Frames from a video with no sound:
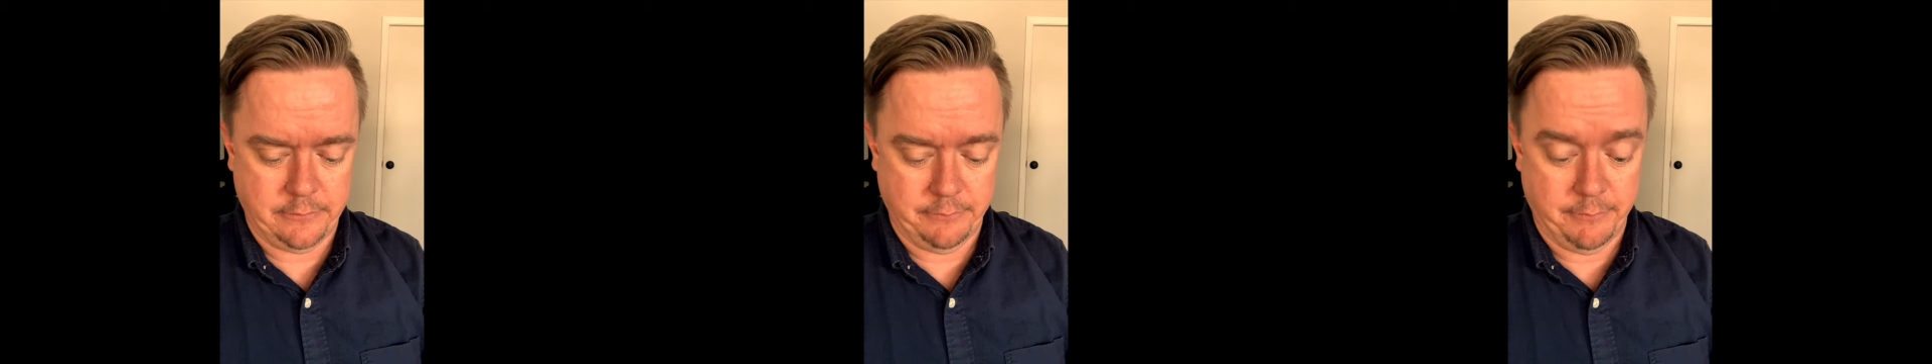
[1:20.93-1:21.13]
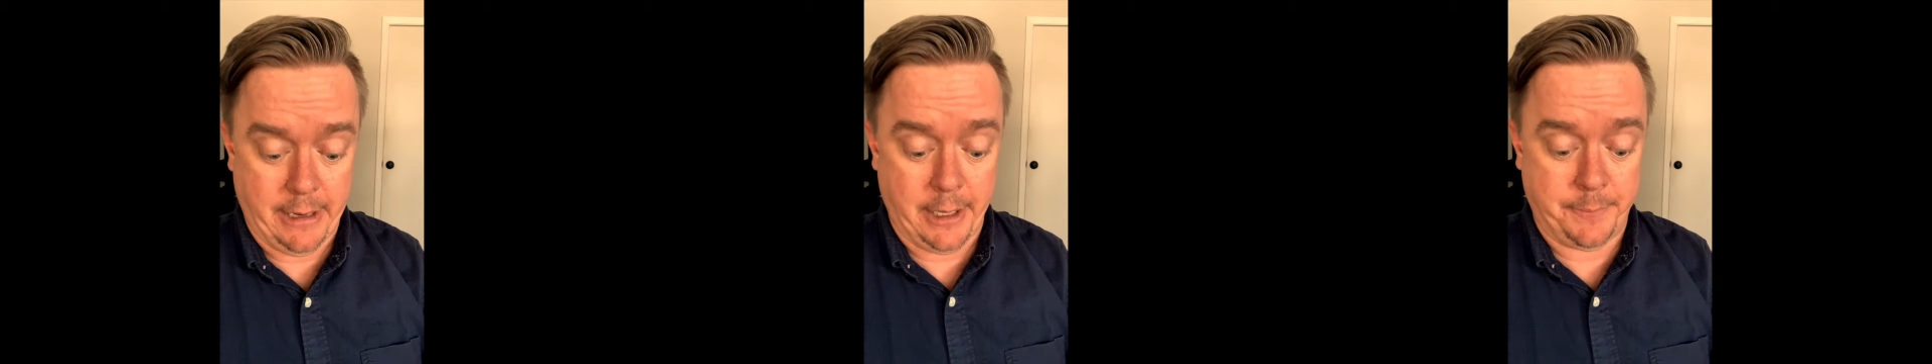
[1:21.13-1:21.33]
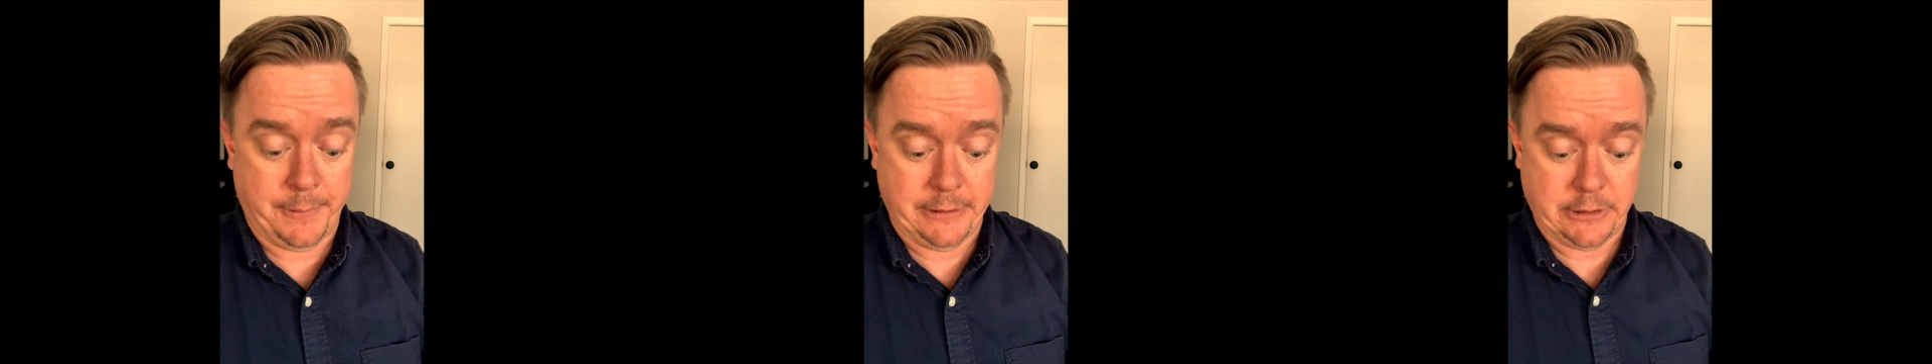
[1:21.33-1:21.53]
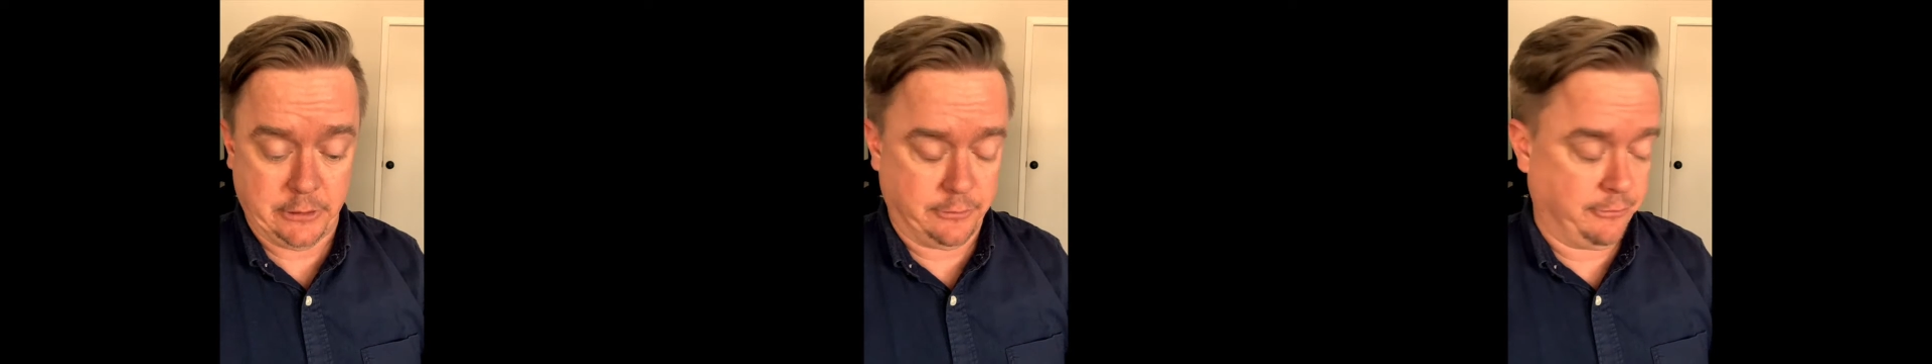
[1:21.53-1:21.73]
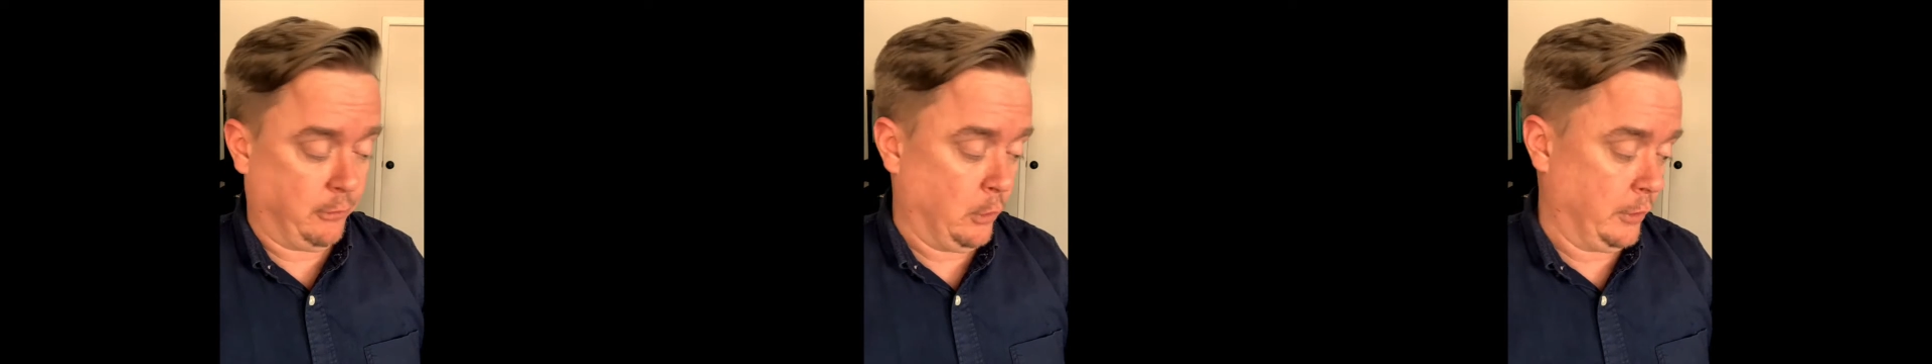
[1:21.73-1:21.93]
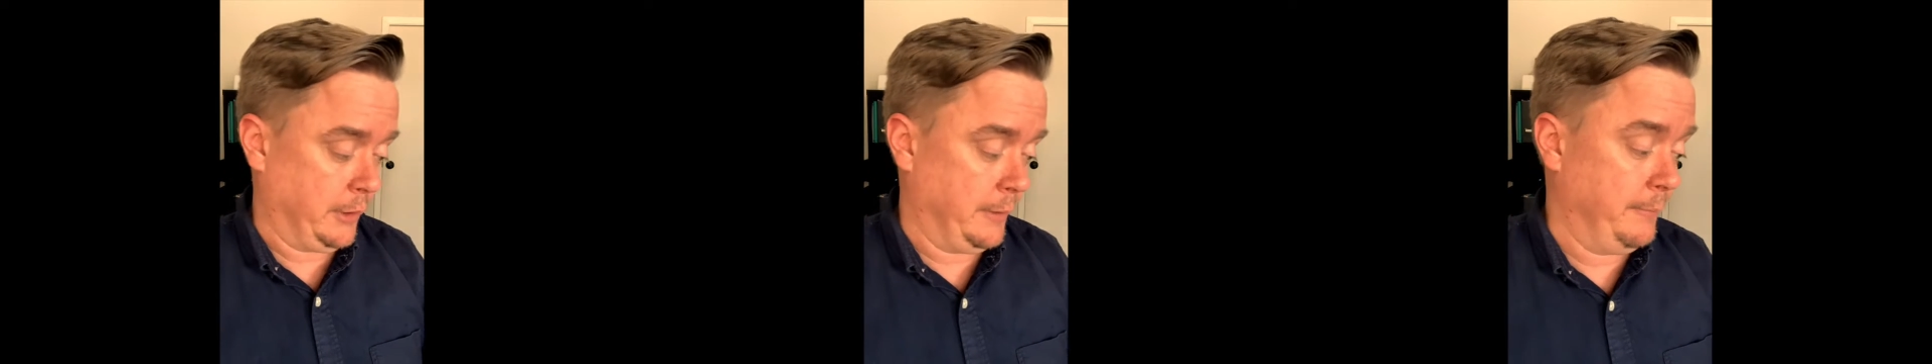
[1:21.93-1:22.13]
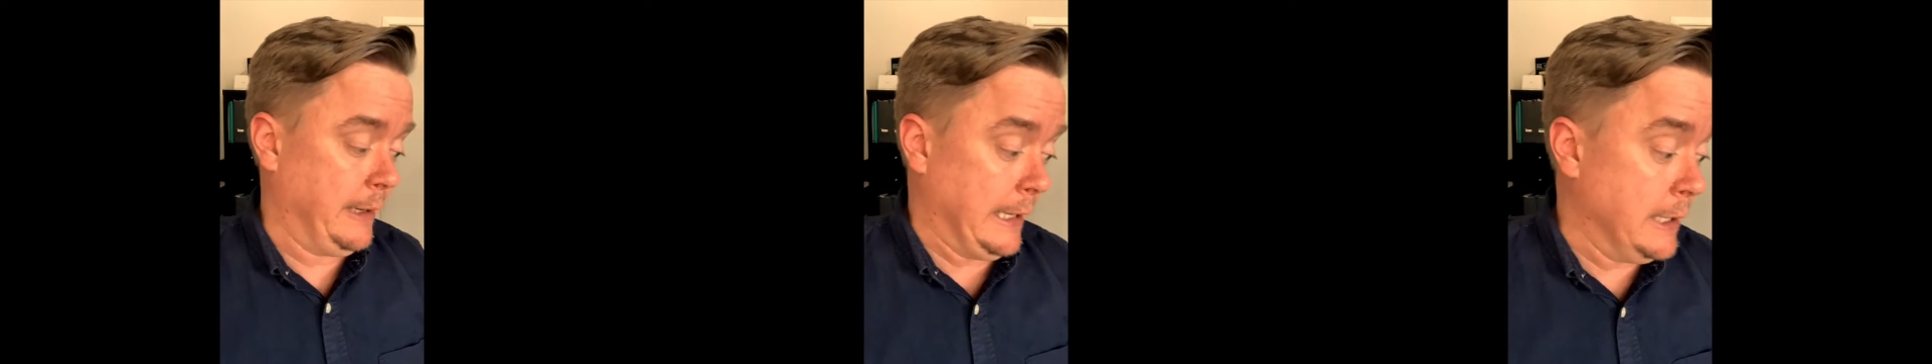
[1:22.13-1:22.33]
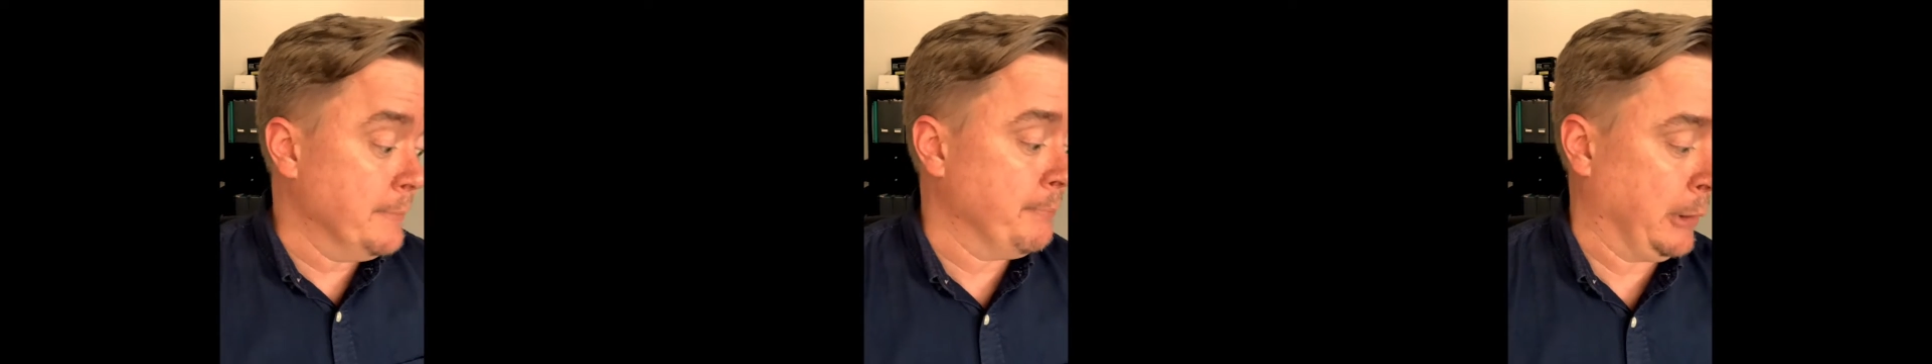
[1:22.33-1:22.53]
mouthpieces for them
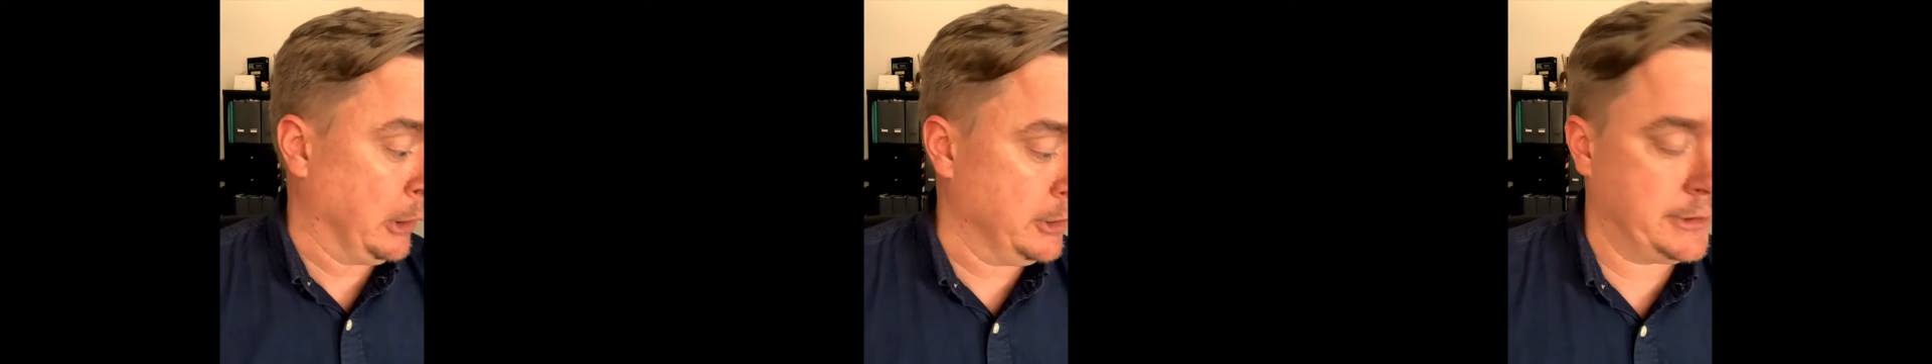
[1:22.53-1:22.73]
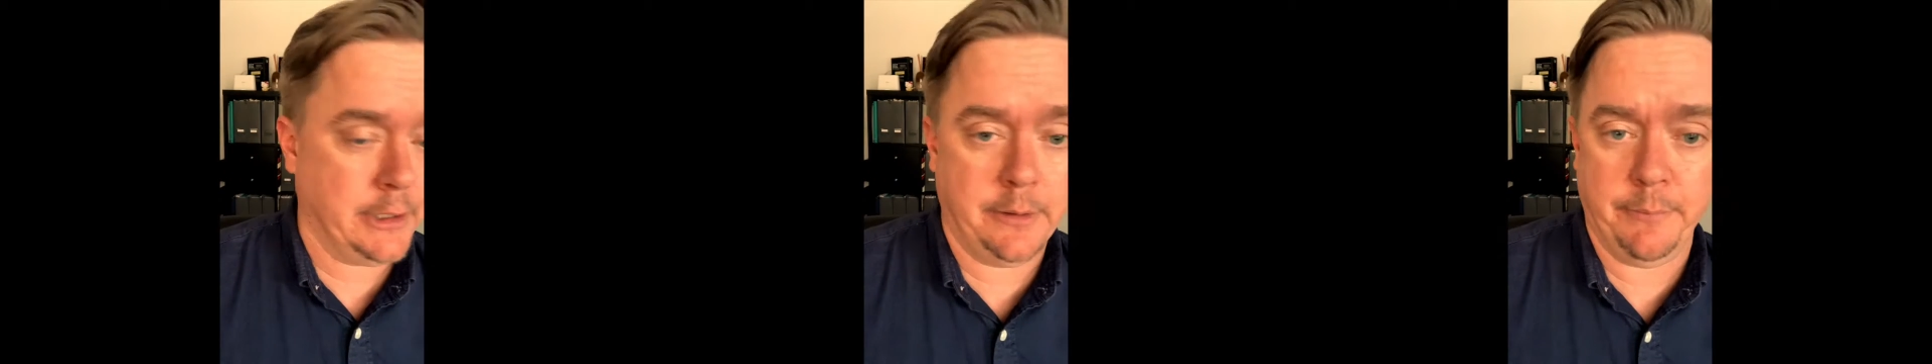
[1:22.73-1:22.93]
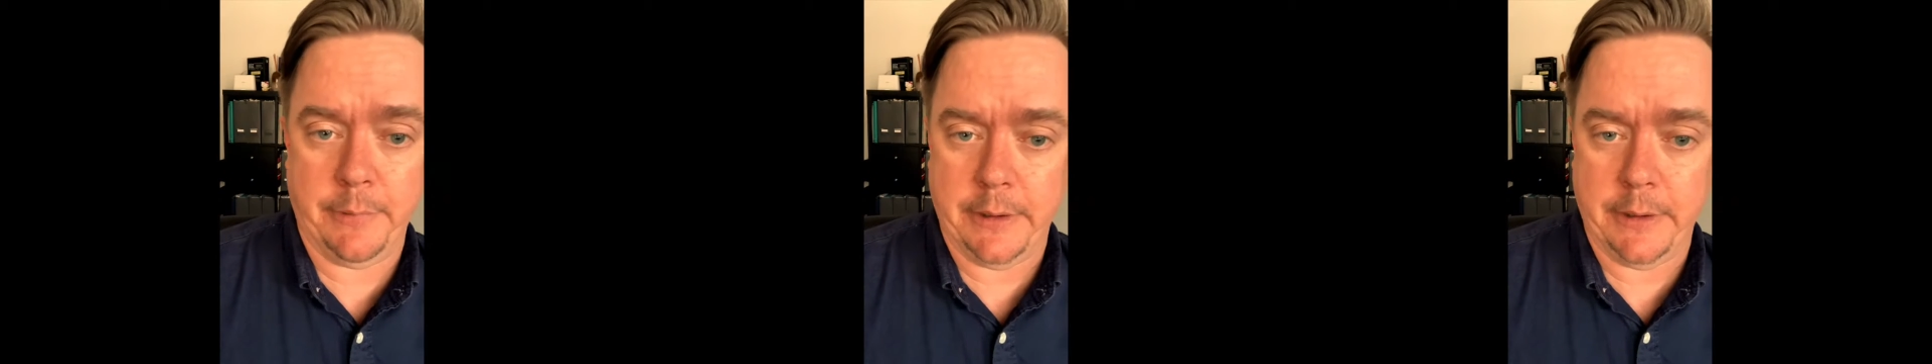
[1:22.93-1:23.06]
in person,